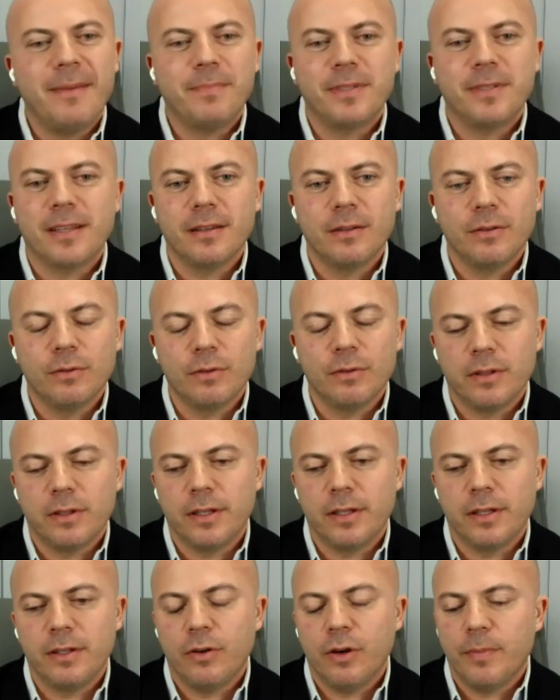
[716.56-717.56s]

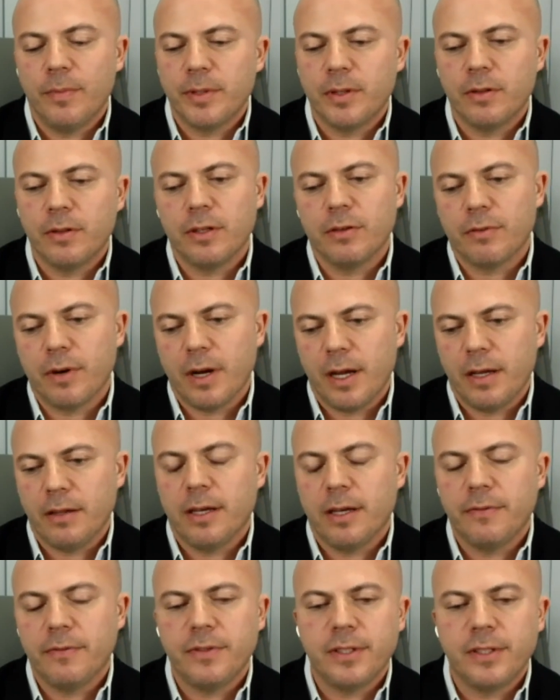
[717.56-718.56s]
absolutely. You're absolutely
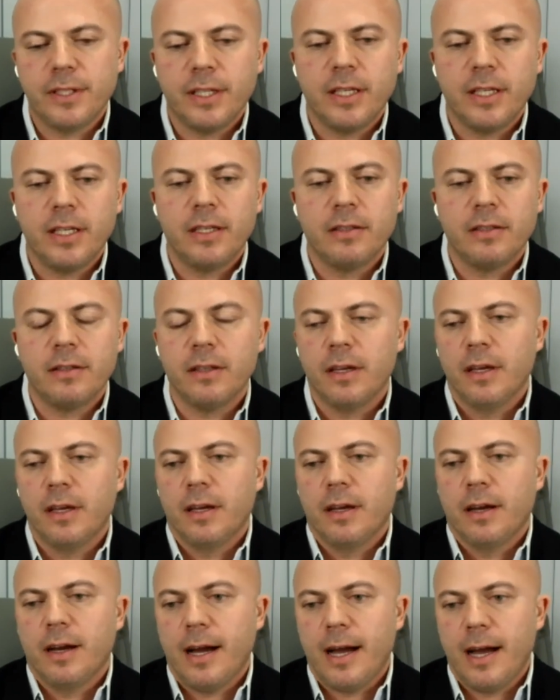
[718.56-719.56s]
right.
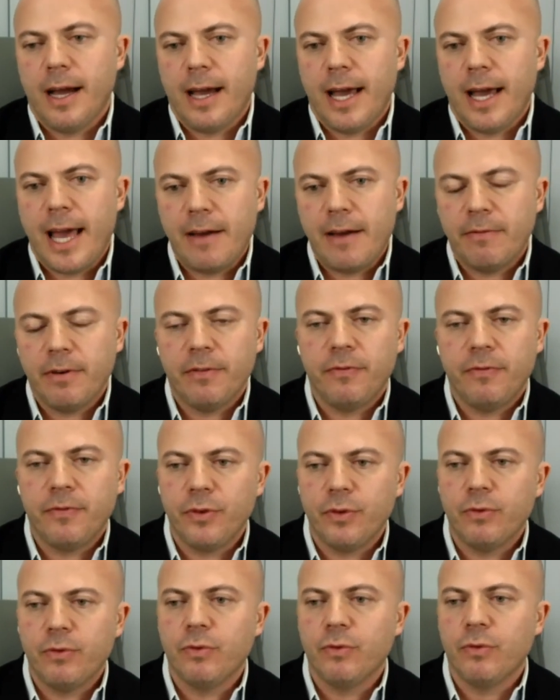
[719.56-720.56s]
I have a
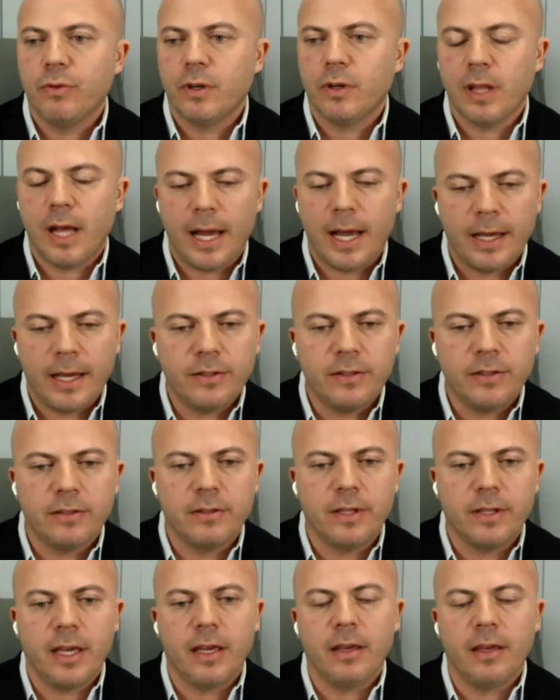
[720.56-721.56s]
few
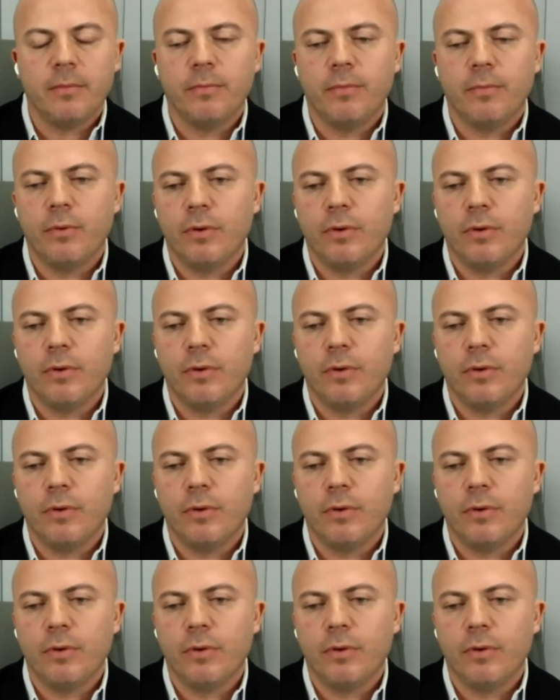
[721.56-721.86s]
clients, they